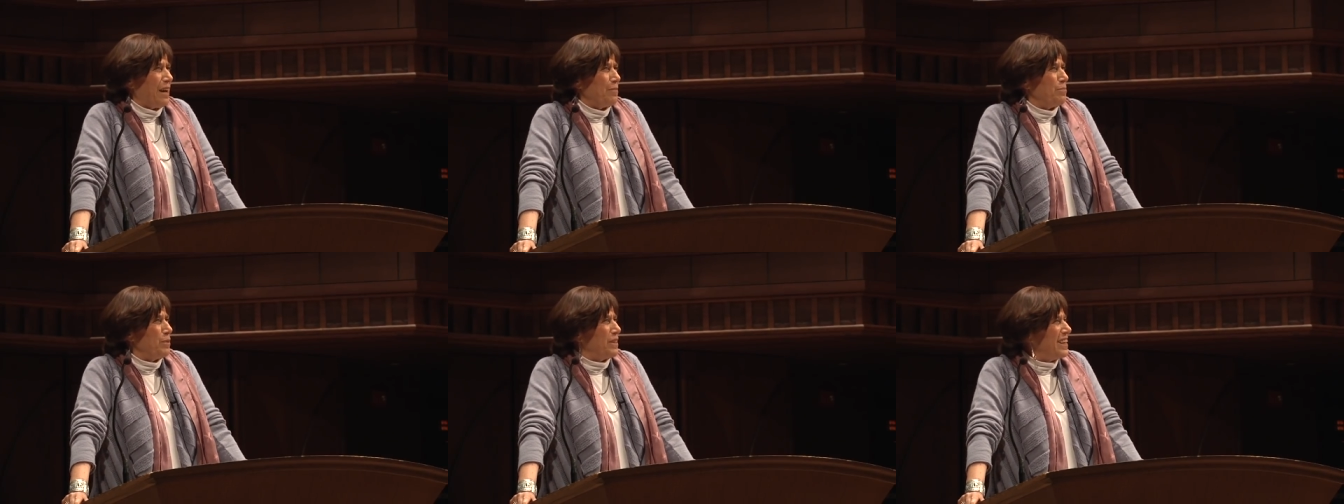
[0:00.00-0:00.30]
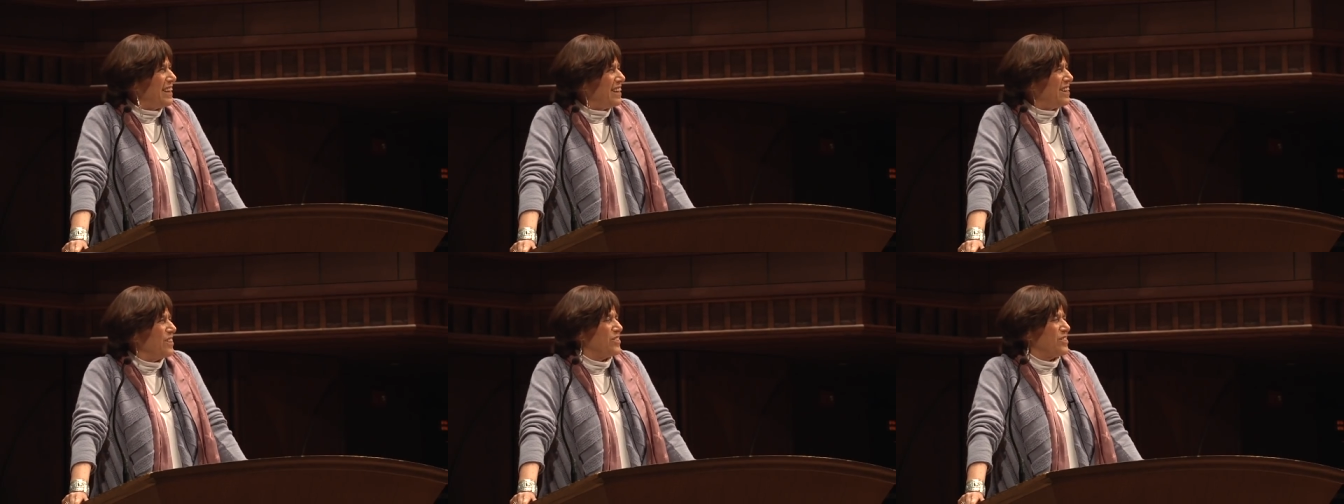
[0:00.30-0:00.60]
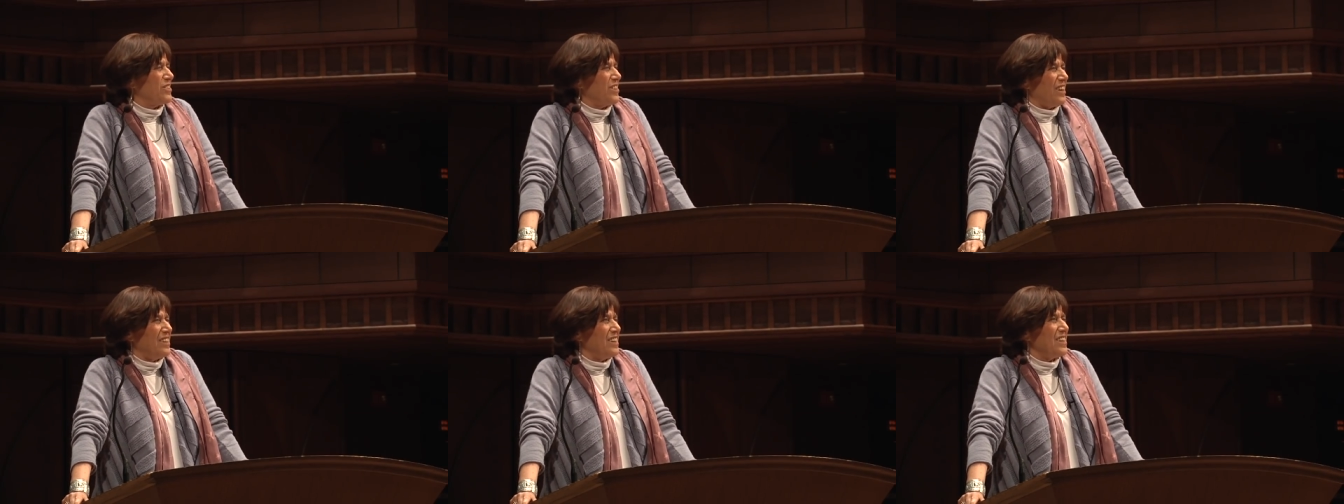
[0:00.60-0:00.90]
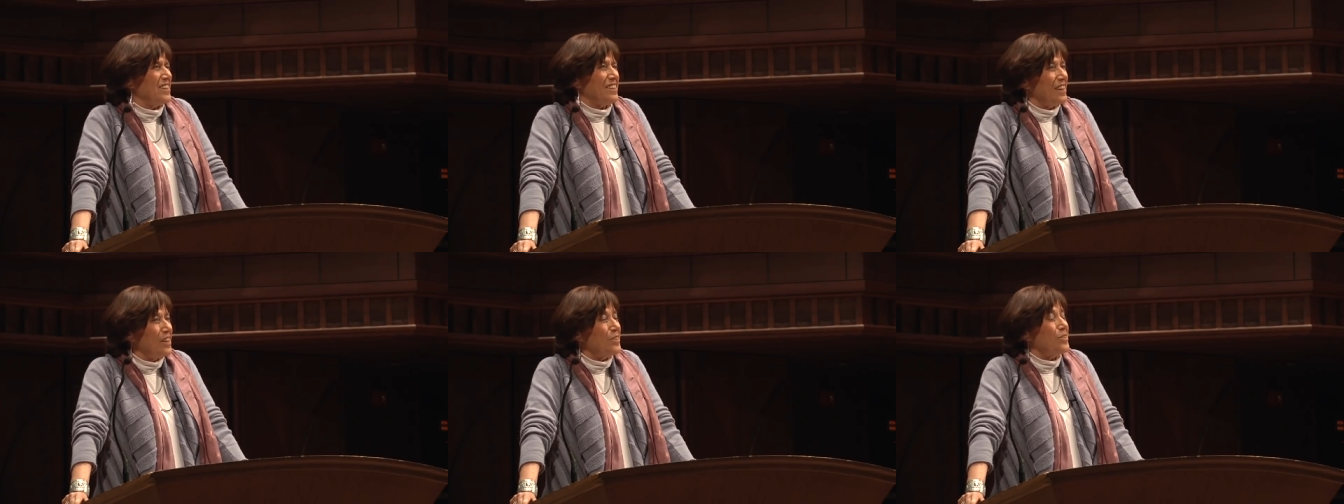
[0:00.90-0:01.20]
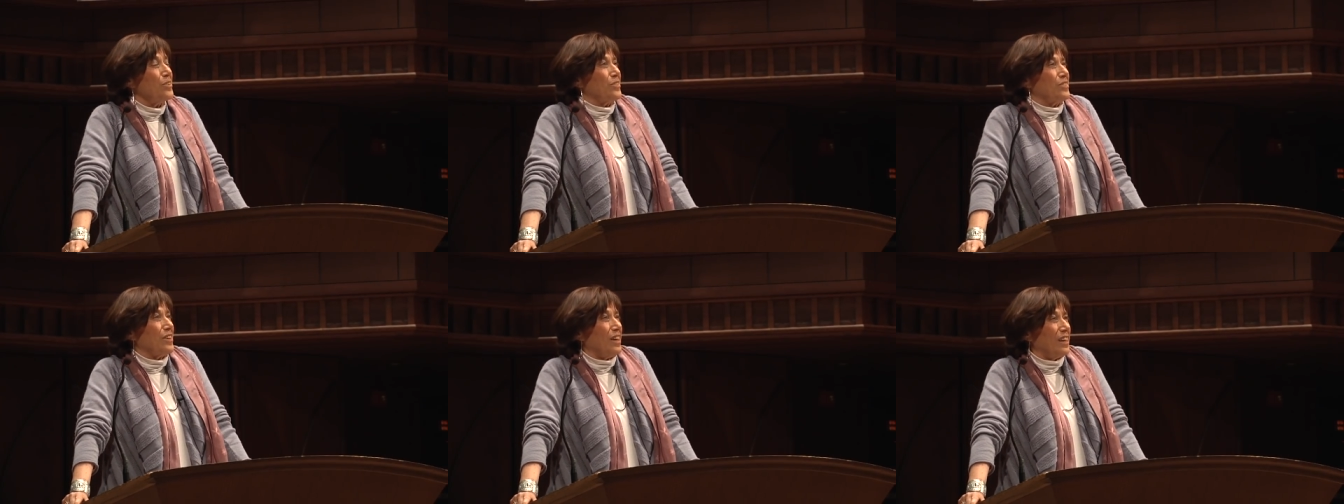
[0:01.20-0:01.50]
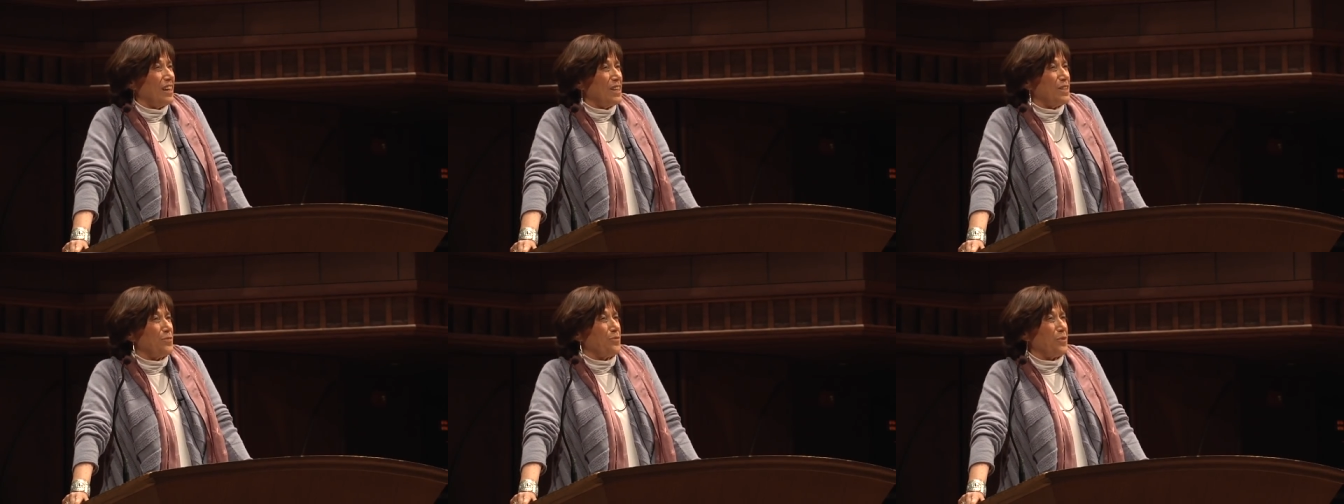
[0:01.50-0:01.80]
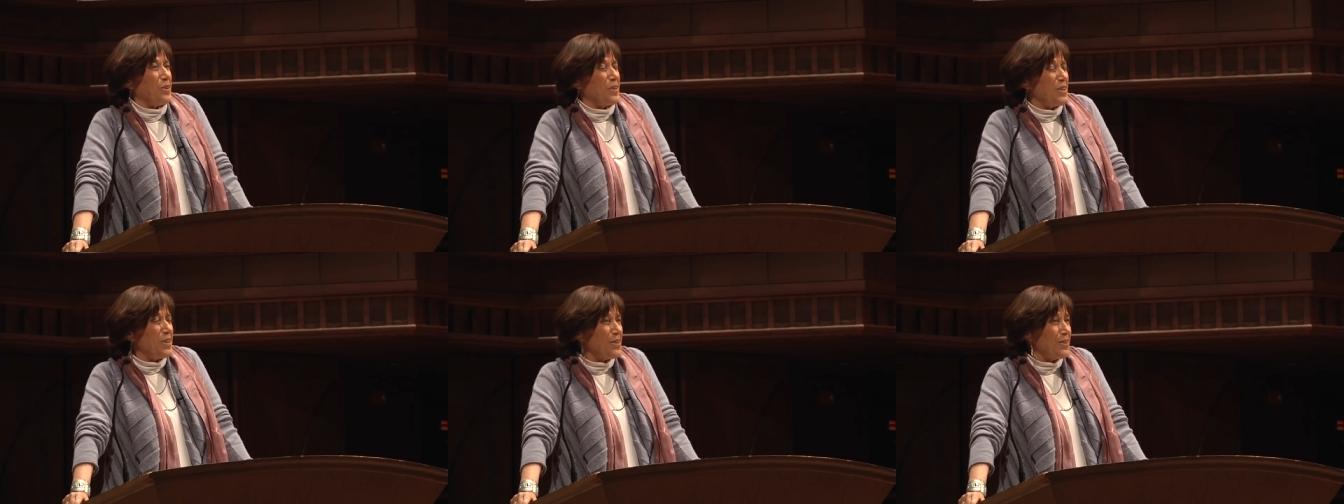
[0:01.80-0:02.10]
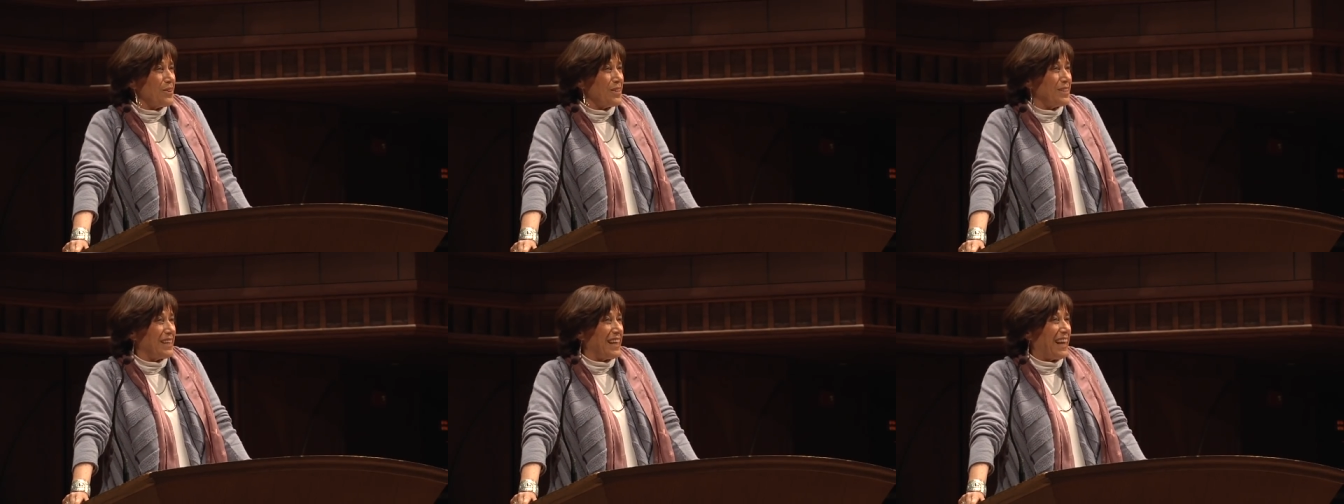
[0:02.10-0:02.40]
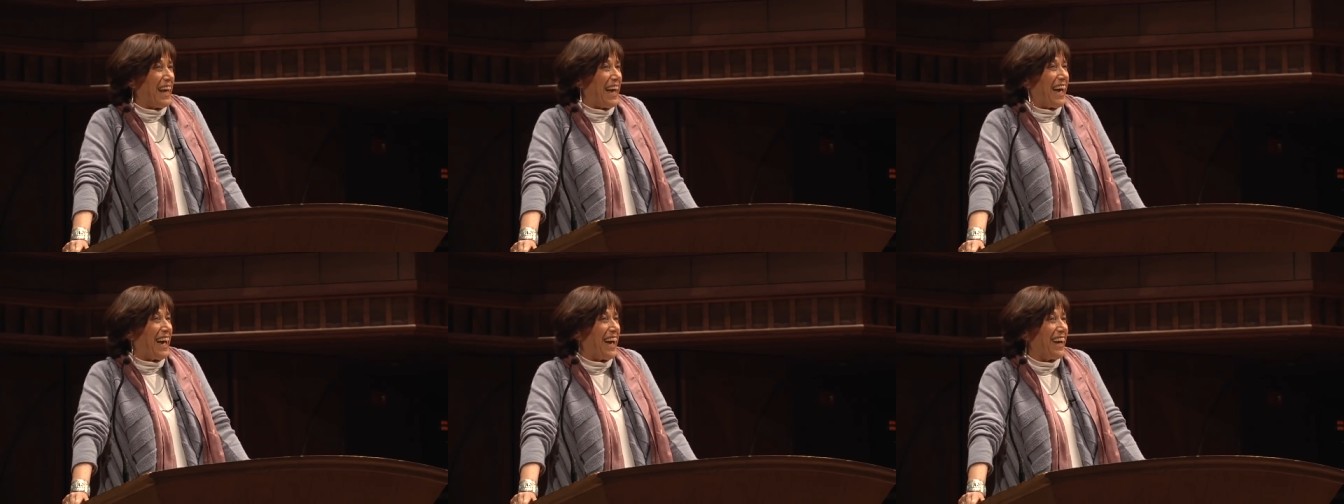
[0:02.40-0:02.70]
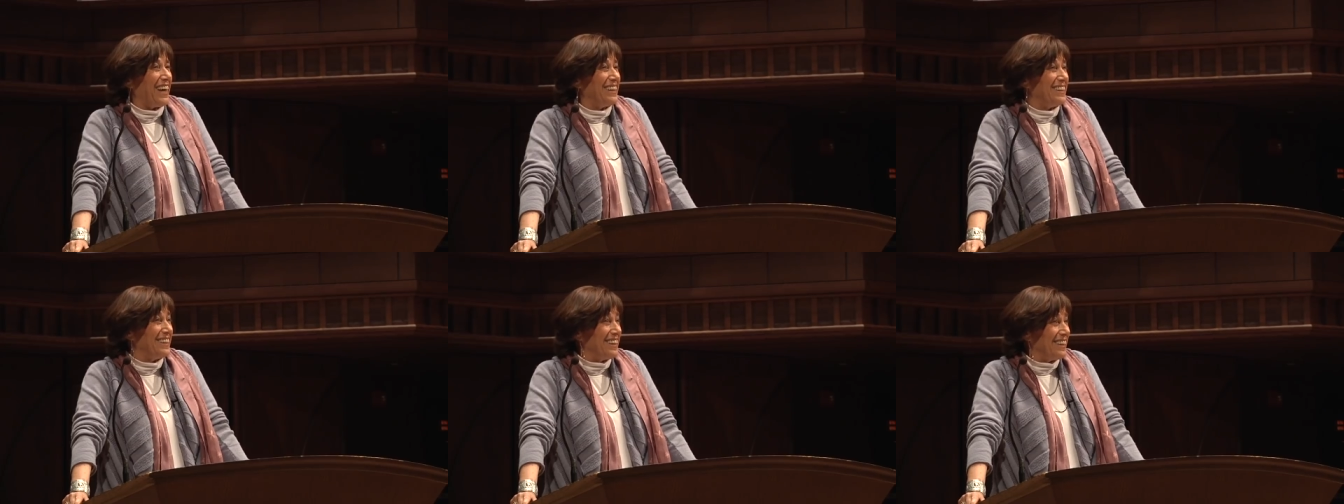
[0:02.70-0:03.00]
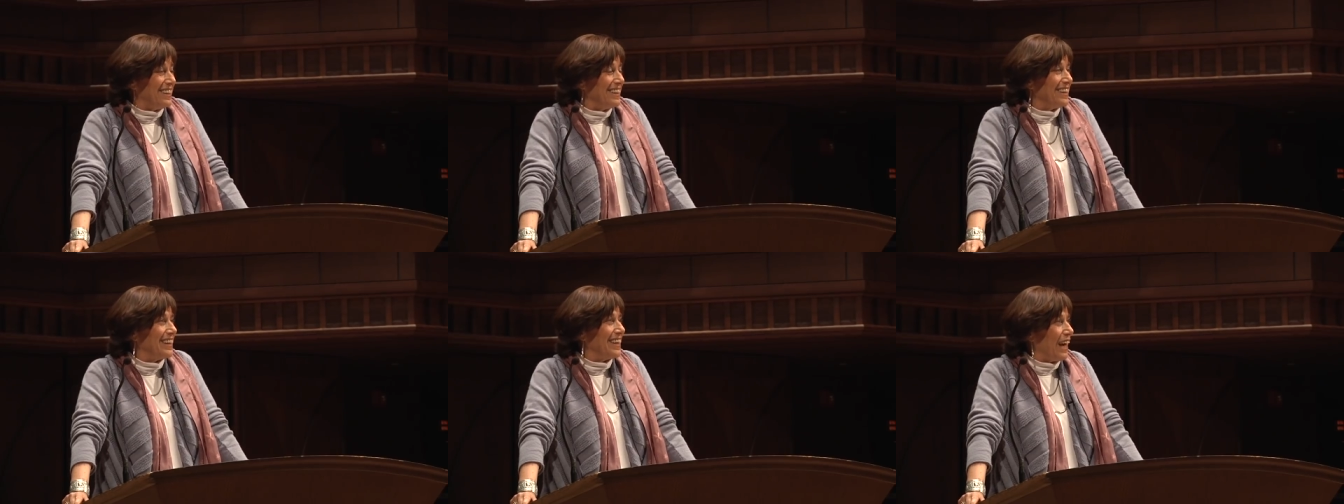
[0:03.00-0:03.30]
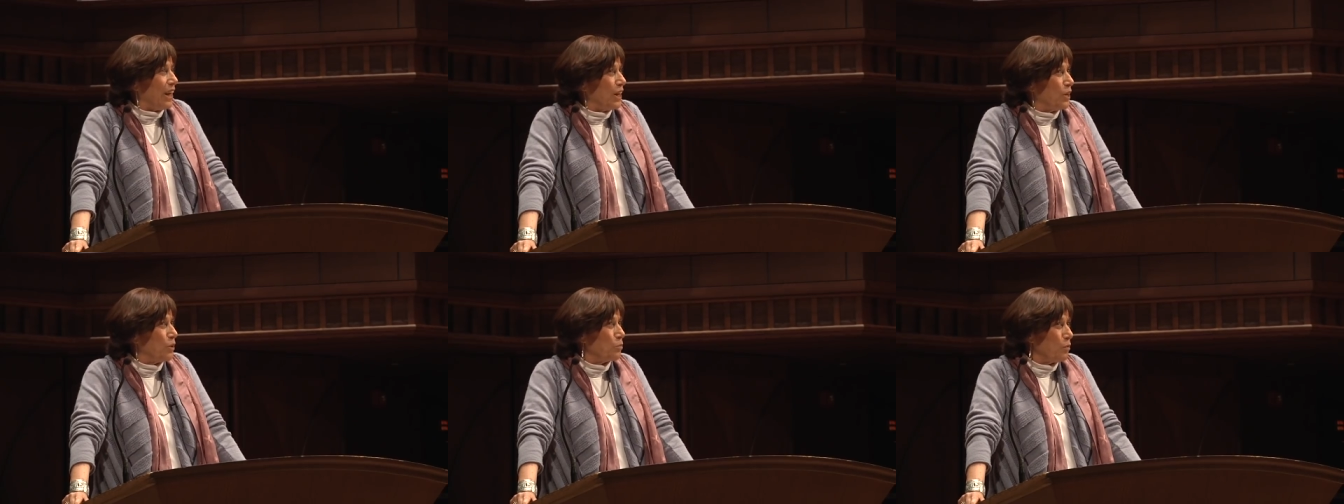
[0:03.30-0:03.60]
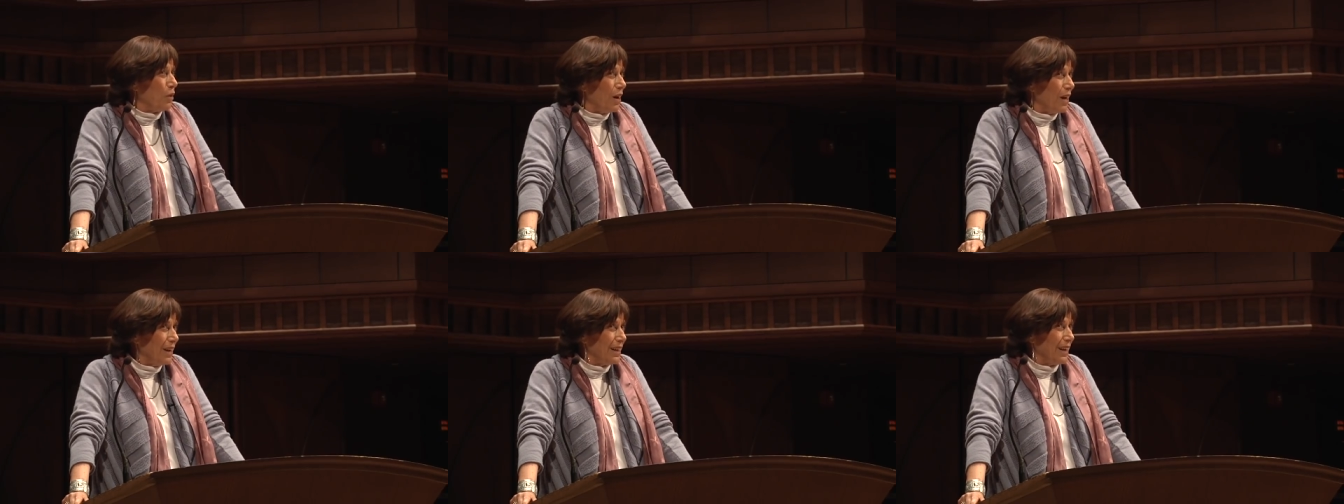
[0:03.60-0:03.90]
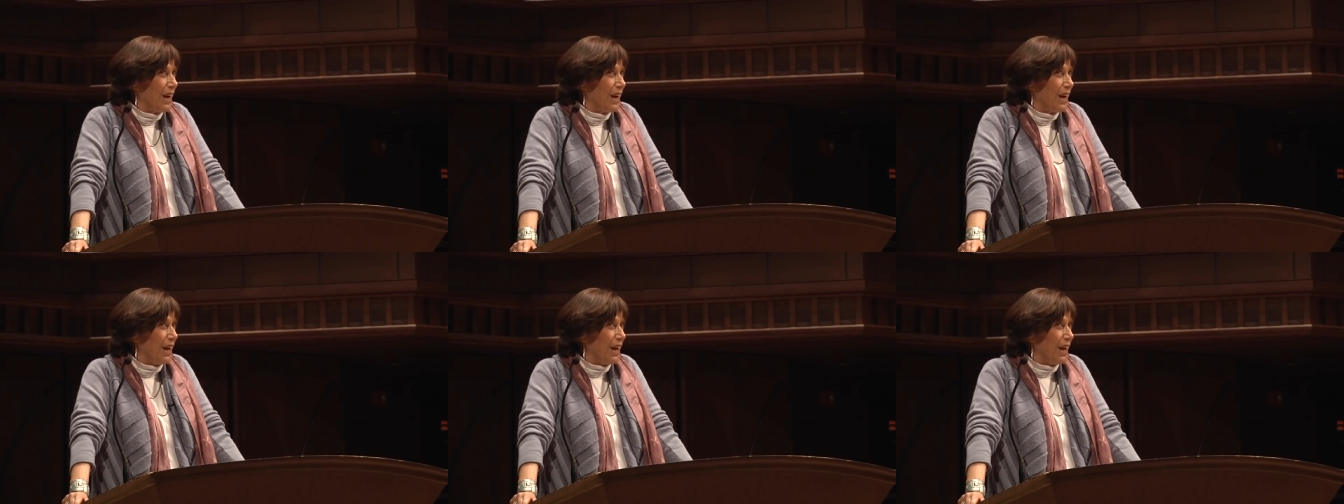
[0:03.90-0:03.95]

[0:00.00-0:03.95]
I've been thinking Chinese, teaching Chinese for years, and I didn't get it right.